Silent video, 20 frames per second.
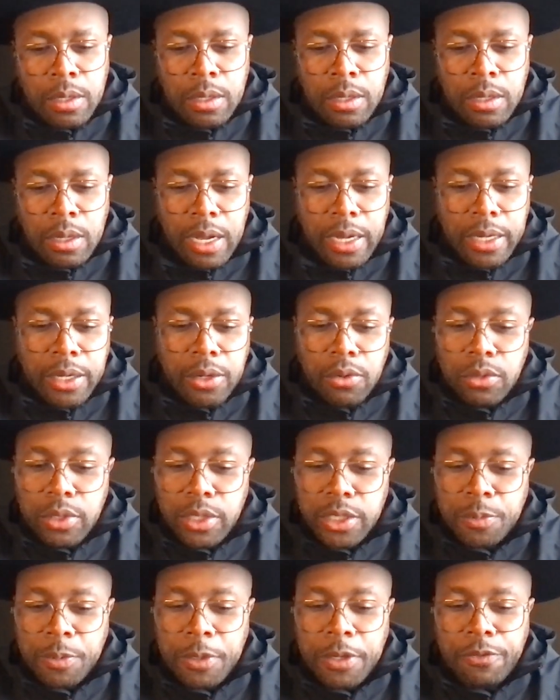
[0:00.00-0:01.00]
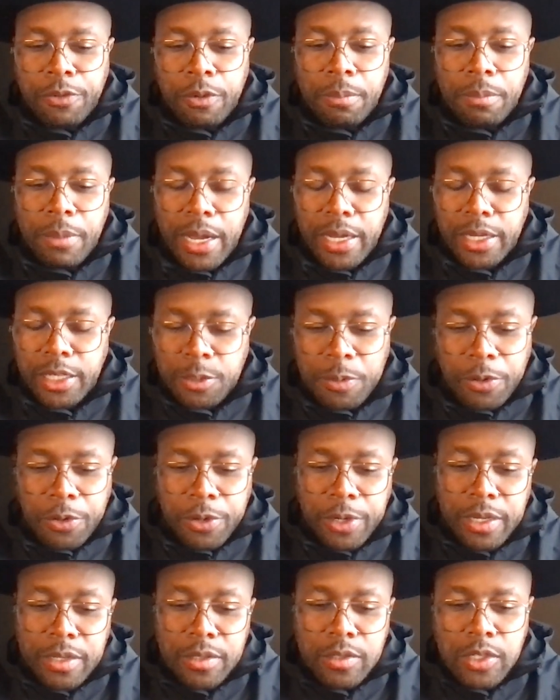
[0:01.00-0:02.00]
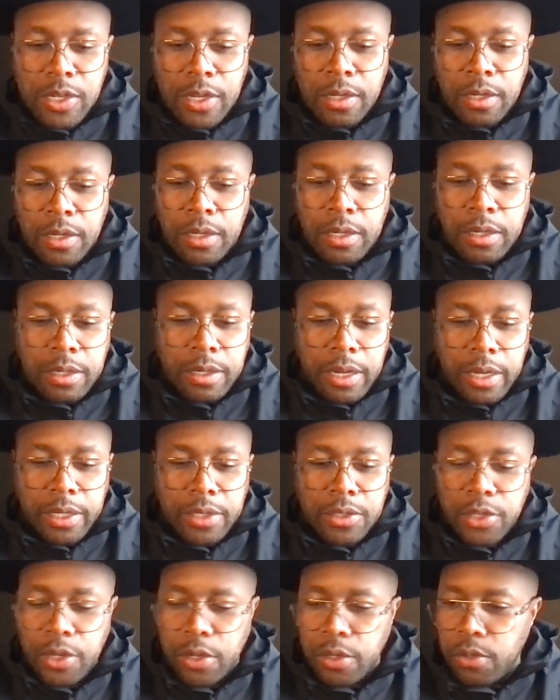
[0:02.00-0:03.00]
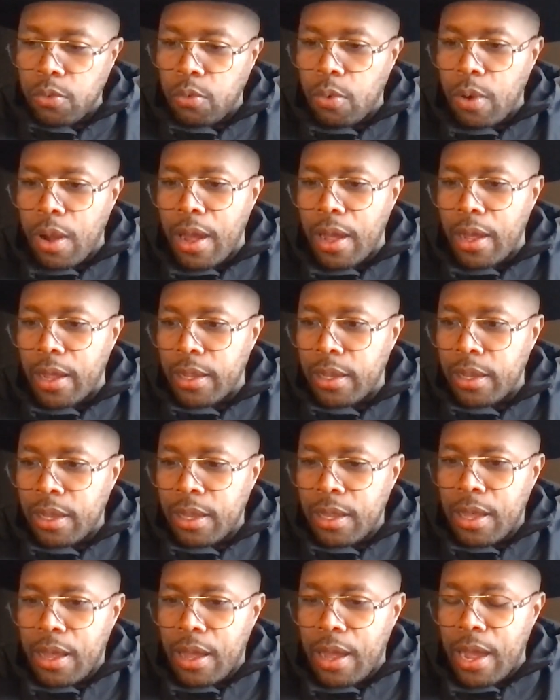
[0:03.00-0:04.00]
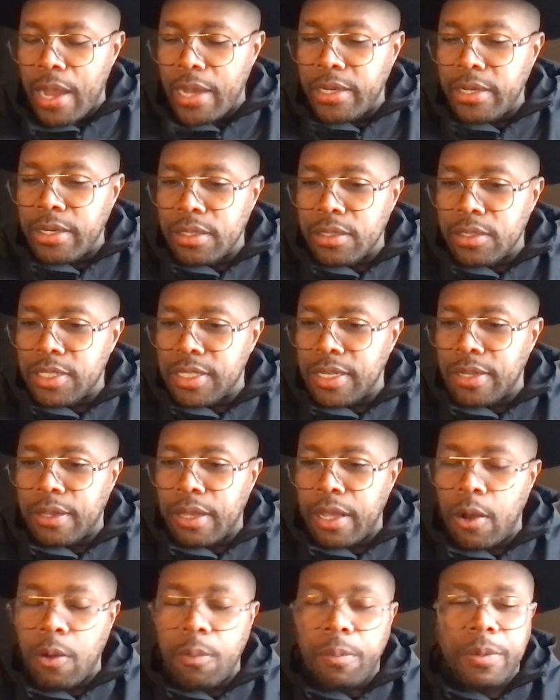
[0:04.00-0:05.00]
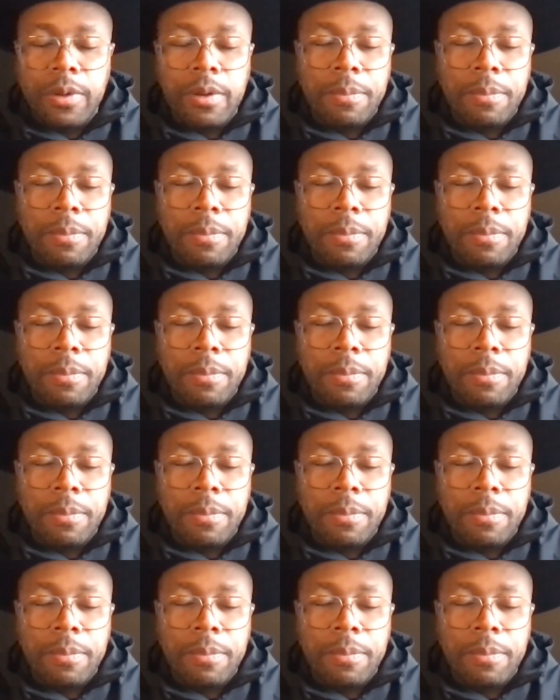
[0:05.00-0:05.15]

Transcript: I can only speak from my experience, and I can tell you why I didn't seek help in the